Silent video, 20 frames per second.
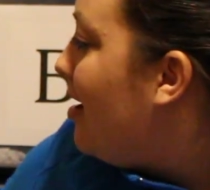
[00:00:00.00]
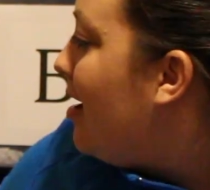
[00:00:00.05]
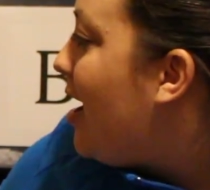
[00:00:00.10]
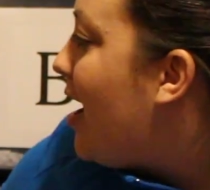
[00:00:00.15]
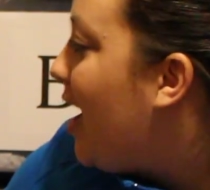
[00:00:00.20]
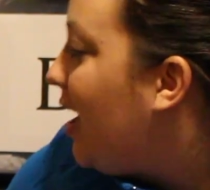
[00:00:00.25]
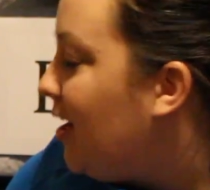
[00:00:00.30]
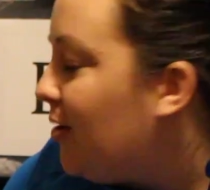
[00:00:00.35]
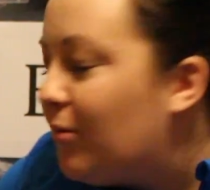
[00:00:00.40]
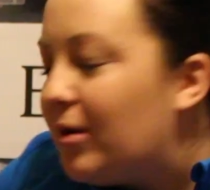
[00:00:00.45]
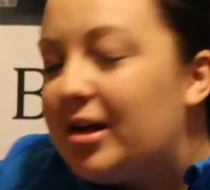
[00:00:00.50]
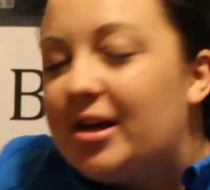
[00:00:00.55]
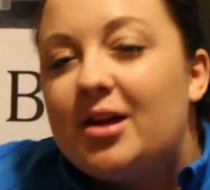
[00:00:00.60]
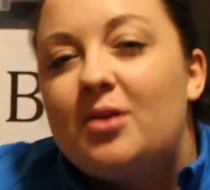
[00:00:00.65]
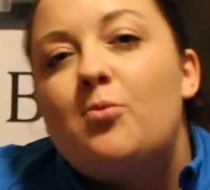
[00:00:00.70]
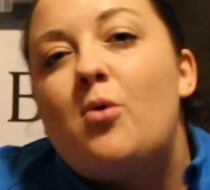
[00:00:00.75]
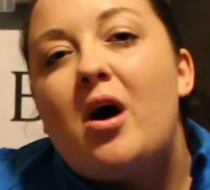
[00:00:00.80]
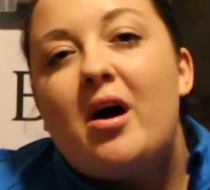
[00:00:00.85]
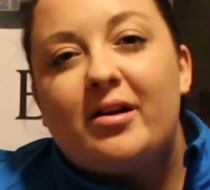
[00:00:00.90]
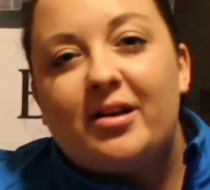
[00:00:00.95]
Anyone
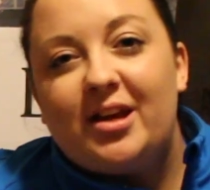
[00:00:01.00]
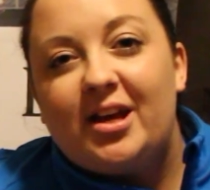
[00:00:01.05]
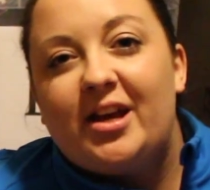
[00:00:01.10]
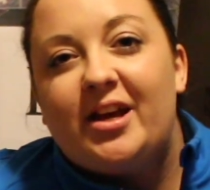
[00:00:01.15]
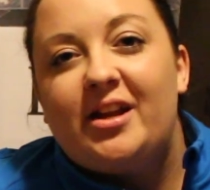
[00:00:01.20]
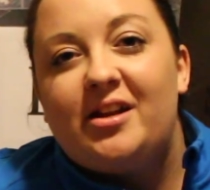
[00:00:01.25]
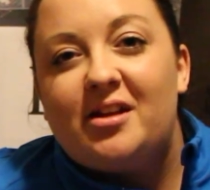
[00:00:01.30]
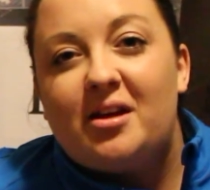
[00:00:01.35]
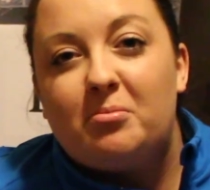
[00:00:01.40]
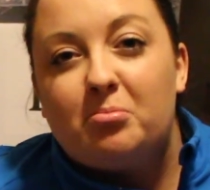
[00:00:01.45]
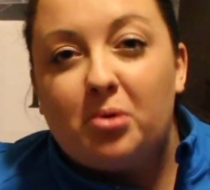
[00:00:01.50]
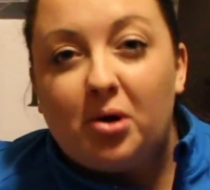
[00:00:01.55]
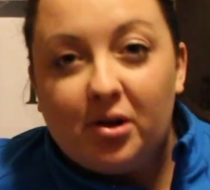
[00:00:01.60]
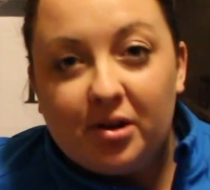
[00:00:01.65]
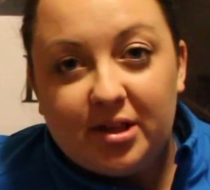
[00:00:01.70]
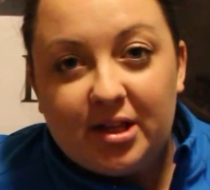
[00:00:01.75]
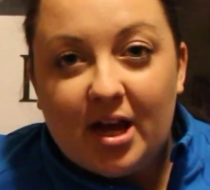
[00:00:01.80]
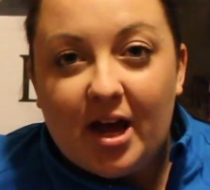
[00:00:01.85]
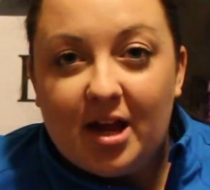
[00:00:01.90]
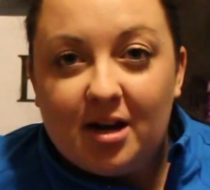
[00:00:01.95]
can walk in and
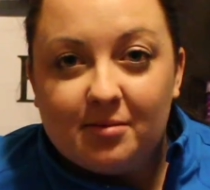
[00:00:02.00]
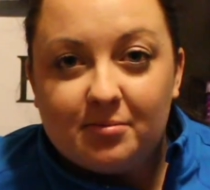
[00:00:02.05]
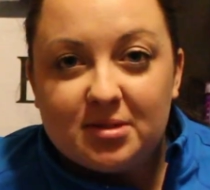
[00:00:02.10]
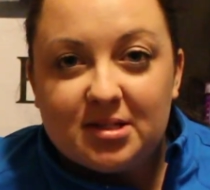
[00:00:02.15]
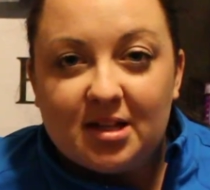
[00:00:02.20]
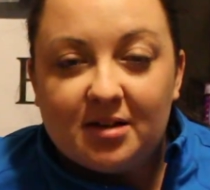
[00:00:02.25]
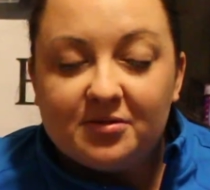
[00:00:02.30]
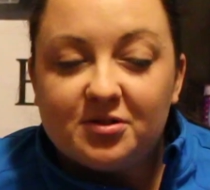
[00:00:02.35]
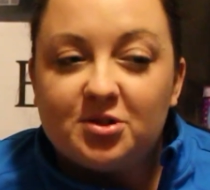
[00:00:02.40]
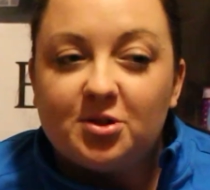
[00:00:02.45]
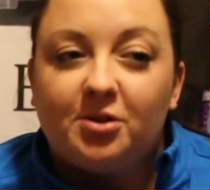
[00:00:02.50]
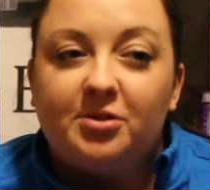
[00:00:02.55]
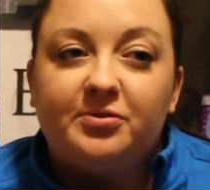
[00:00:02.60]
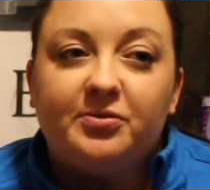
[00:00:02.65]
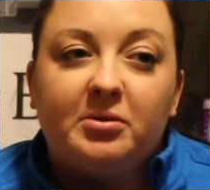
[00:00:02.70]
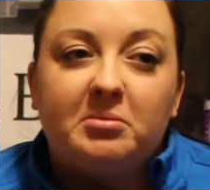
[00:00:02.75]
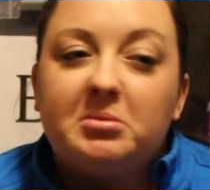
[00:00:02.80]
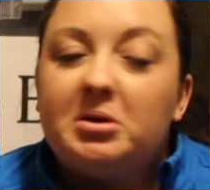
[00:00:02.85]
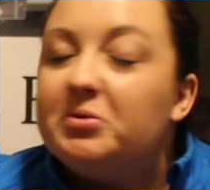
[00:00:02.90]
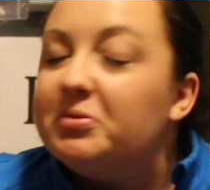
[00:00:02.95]
pull the items that have sold
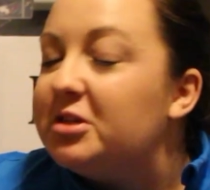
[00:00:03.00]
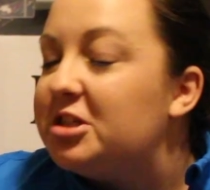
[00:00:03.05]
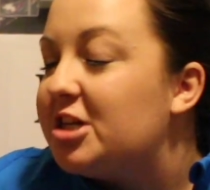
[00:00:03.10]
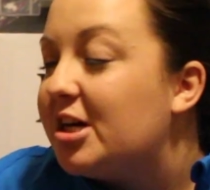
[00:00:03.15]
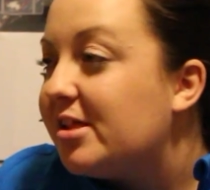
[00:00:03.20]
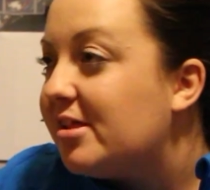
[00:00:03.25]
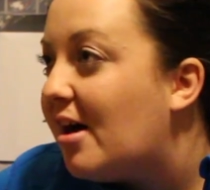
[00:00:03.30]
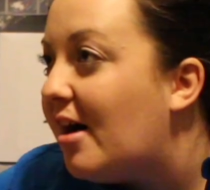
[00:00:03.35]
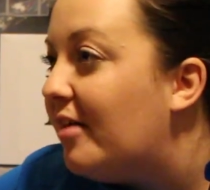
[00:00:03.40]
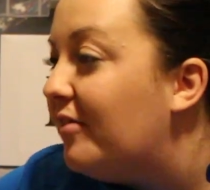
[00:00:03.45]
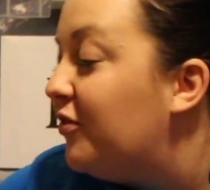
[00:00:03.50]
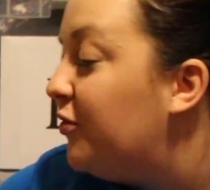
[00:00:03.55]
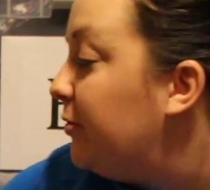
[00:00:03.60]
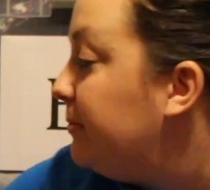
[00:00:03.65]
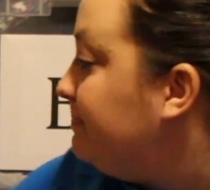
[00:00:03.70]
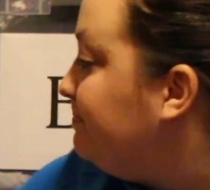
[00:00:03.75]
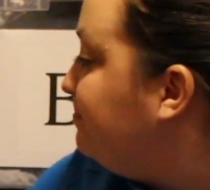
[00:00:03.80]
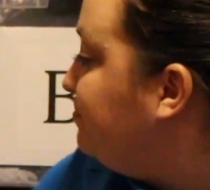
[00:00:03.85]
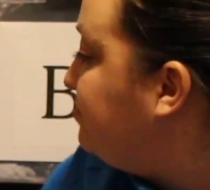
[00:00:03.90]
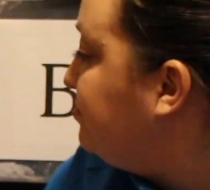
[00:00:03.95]
for me, which I love,
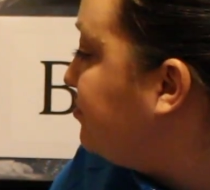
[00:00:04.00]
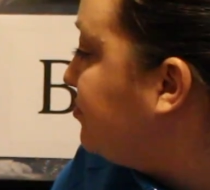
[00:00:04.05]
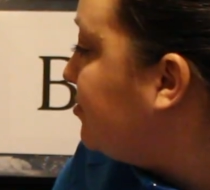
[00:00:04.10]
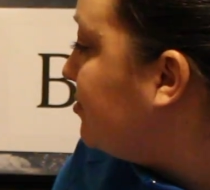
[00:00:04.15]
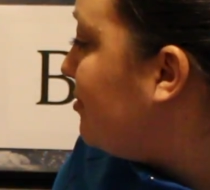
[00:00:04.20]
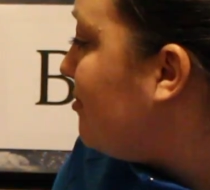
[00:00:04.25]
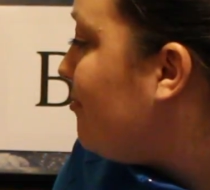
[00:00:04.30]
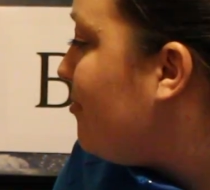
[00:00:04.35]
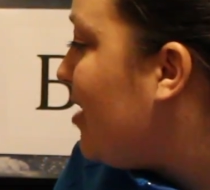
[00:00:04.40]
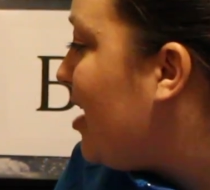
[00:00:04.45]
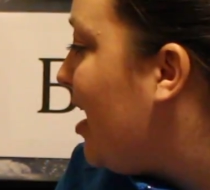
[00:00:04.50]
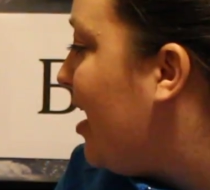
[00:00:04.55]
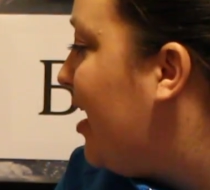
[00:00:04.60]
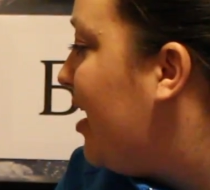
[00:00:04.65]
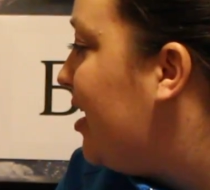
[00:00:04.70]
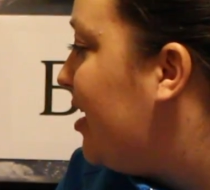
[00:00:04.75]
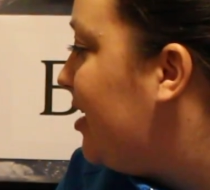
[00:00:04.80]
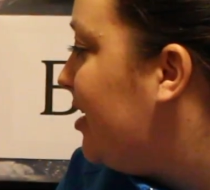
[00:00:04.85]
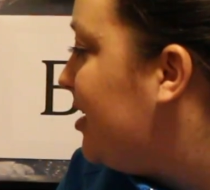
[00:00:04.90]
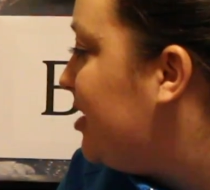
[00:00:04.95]

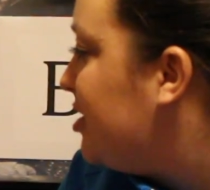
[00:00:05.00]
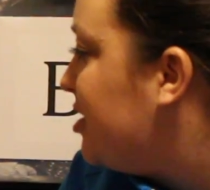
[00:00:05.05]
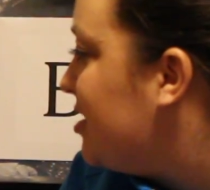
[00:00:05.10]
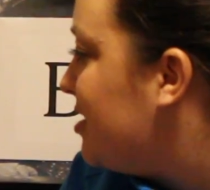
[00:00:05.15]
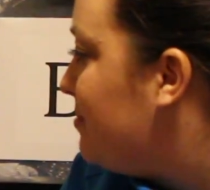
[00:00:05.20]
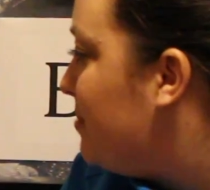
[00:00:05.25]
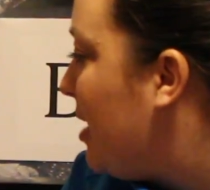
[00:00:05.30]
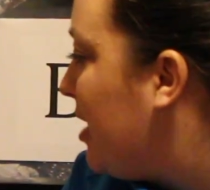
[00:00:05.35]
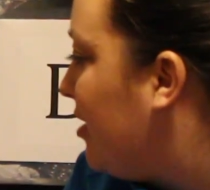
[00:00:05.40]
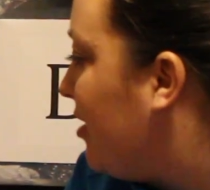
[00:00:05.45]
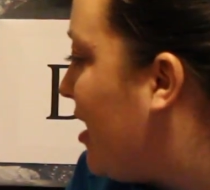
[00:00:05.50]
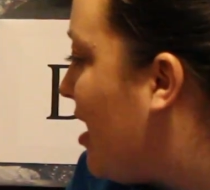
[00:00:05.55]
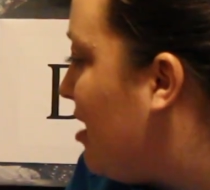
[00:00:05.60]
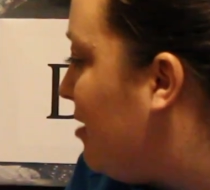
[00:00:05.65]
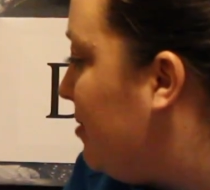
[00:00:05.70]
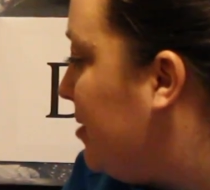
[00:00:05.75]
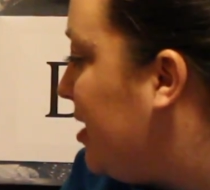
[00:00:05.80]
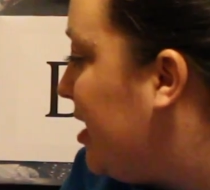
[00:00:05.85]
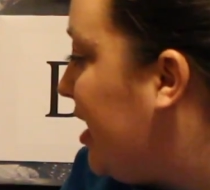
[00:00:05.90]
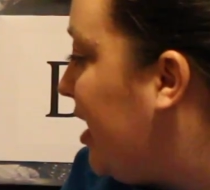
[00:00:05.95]
and it's just better
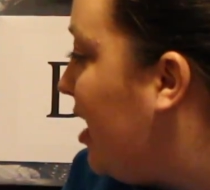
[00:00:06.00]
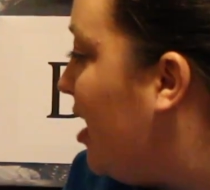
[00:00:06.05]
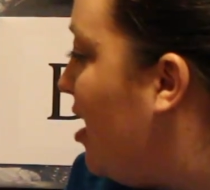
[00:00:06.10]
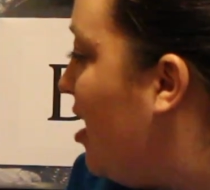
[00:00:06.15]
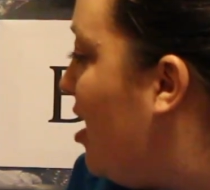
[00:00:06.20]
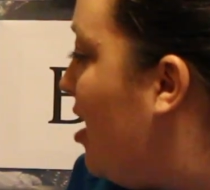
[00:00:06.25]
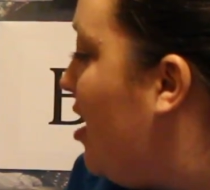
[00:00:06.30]
accountability.